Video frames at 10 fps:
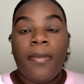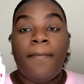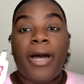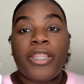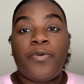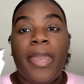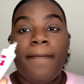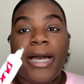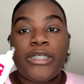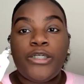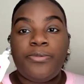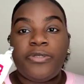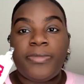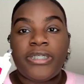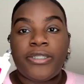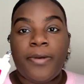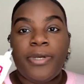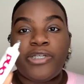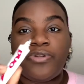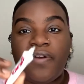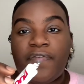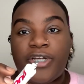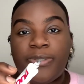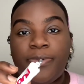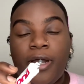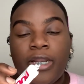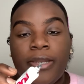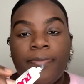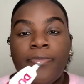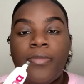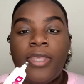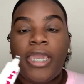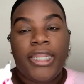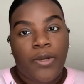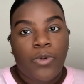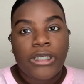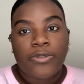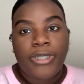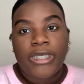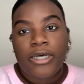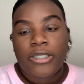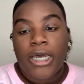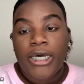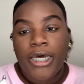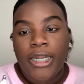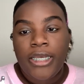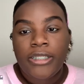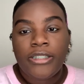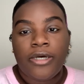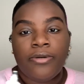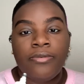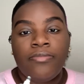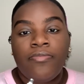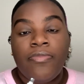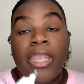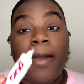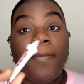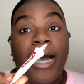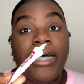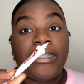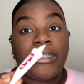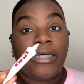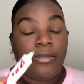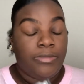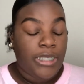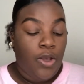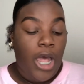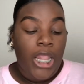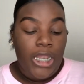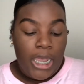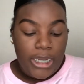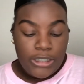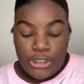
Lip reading: By the way, my tube is messed up because when I first bought it, it didn't want to squeeze out, so I cut it. So, mine comes out a lot.